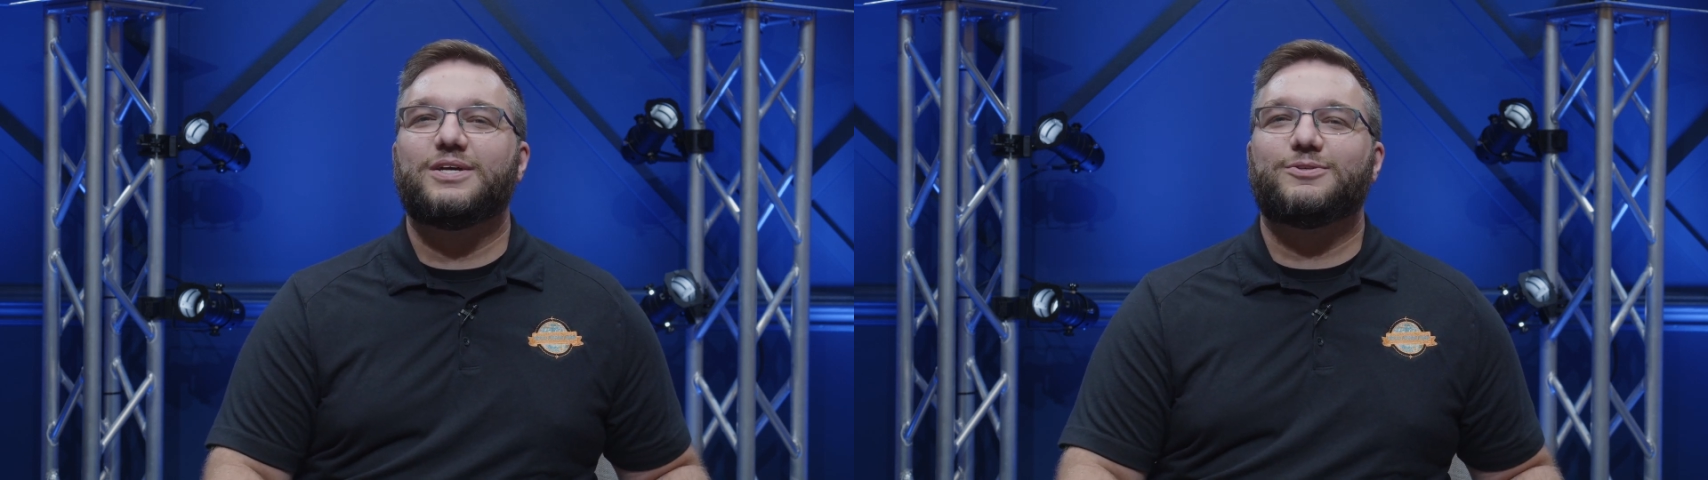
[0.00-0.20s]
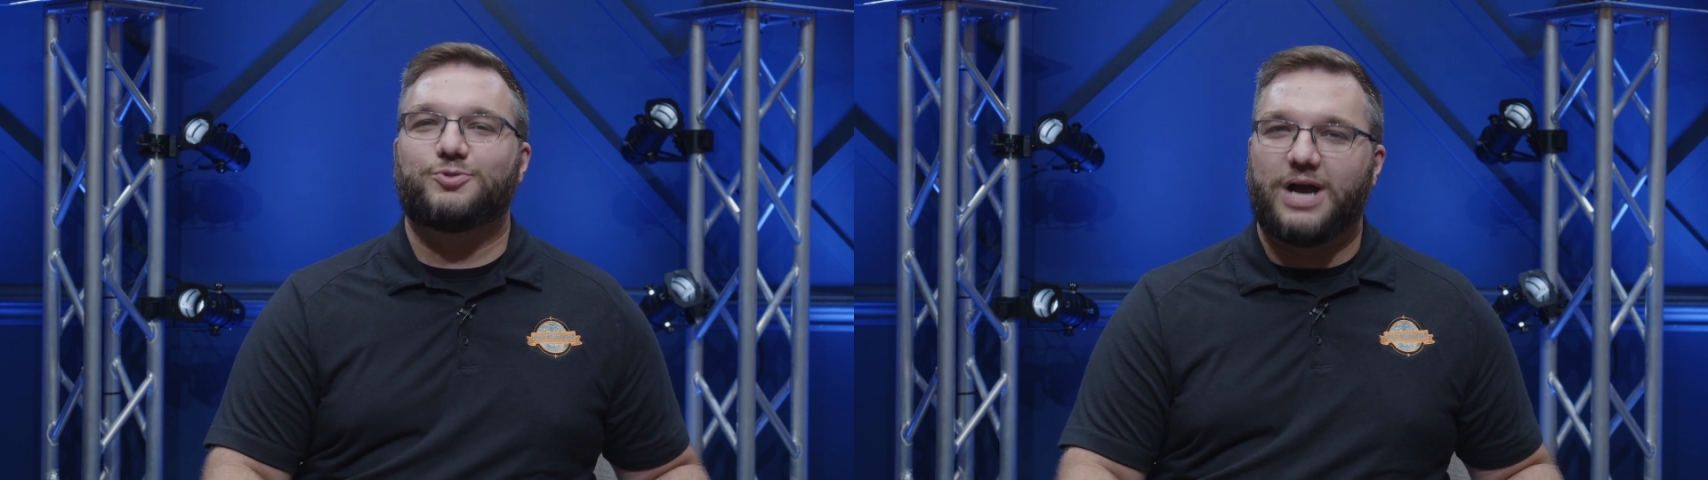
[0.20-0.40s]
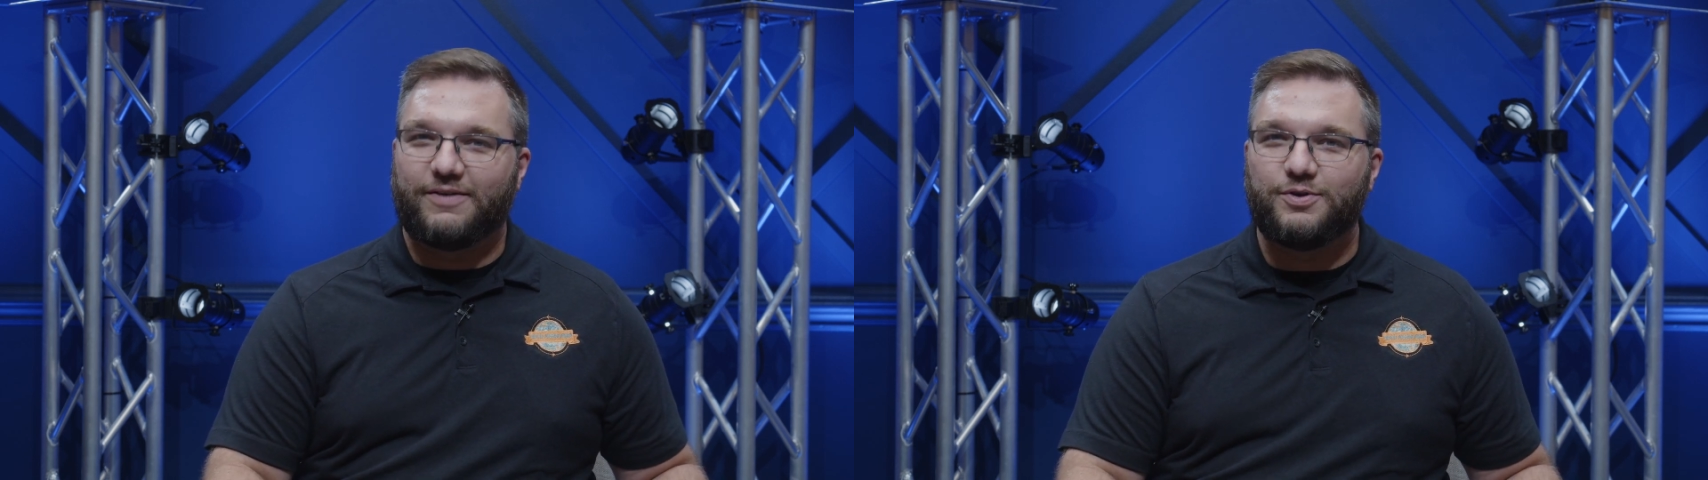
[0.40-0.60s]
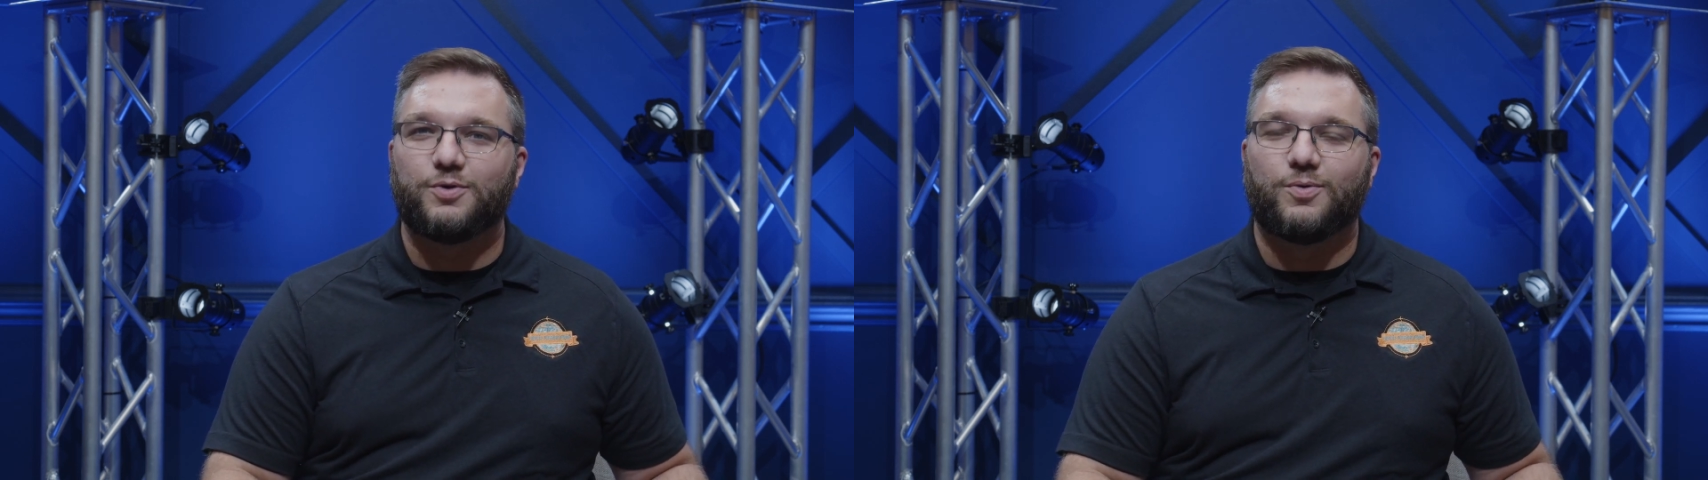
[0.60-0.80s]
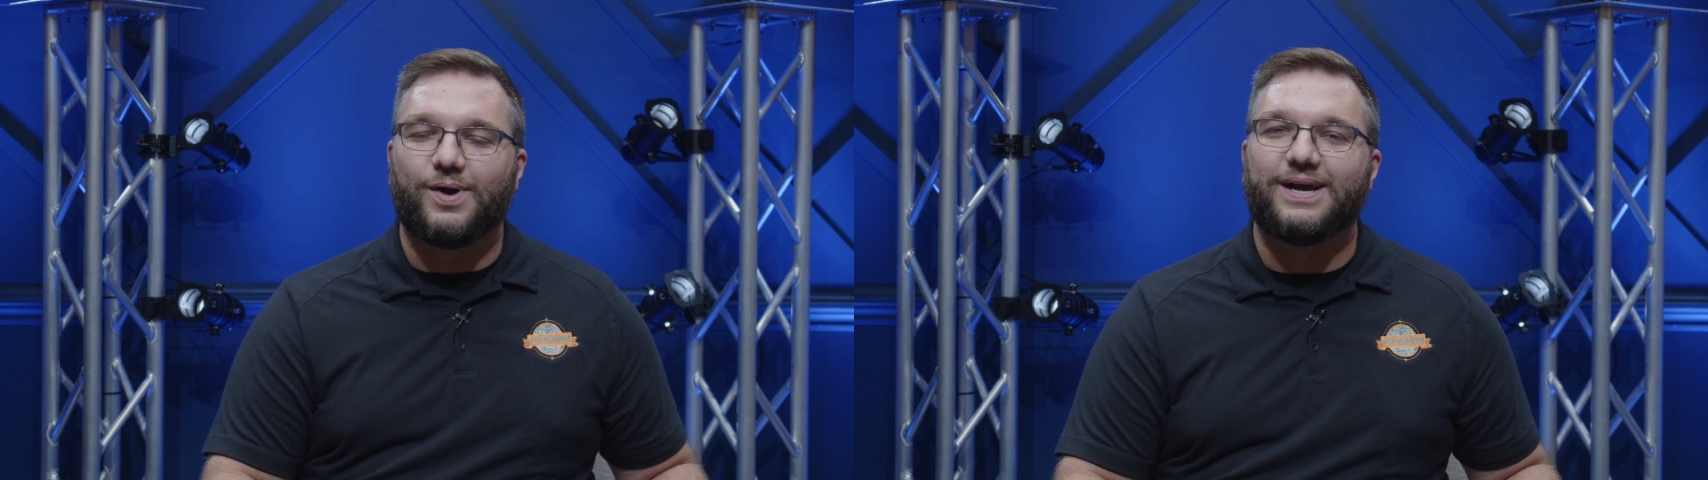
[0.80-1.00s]
drive you
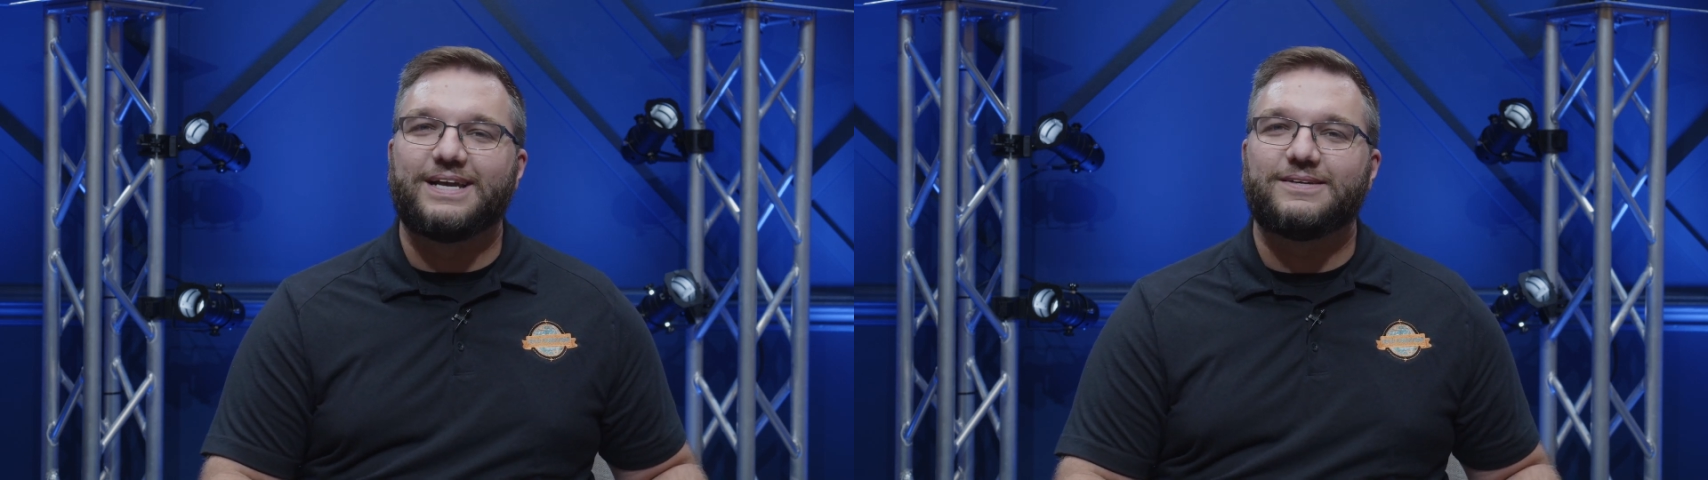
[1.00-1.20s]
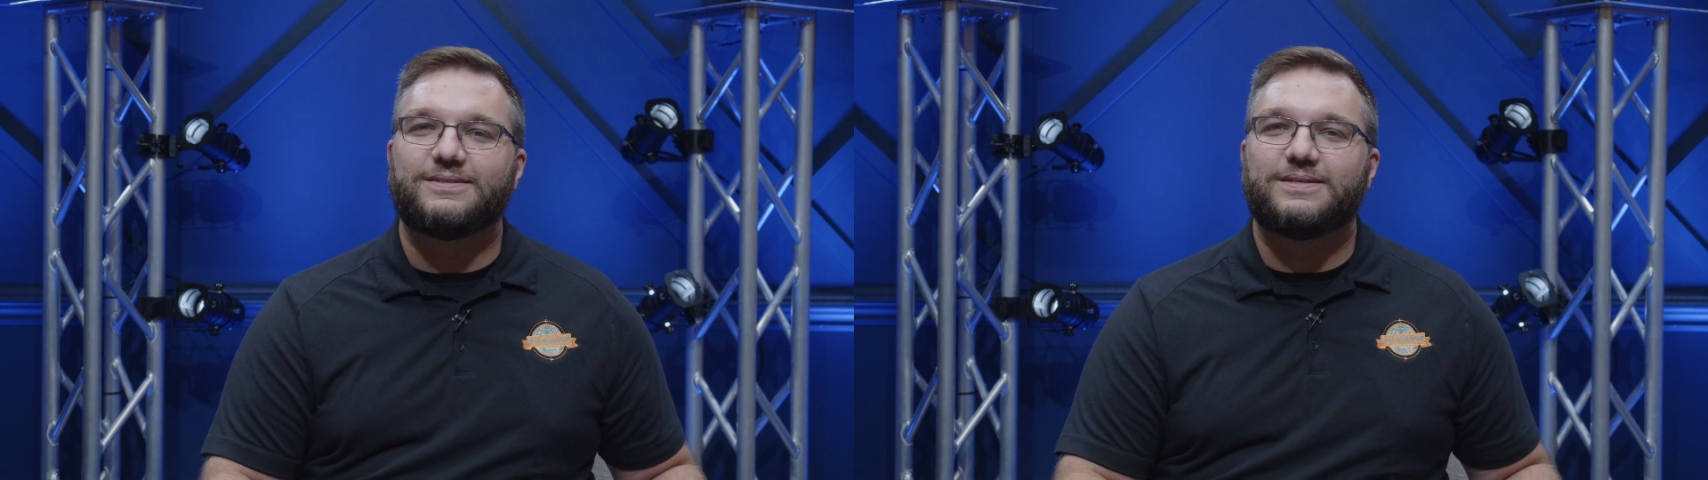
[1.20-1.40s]
away.